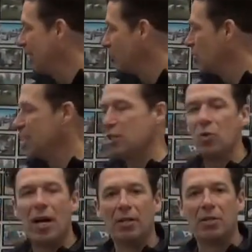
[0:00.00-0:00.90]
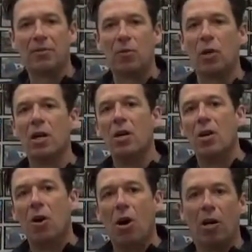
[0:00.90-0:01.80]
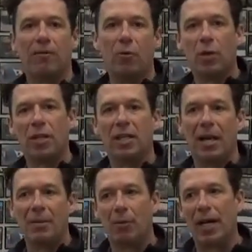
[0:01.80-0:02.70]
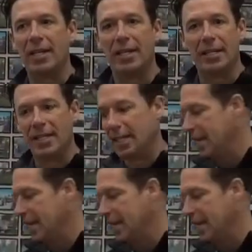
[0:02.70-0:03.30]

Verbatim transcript: that's what these two outlets are for, are for the Climate Right uh,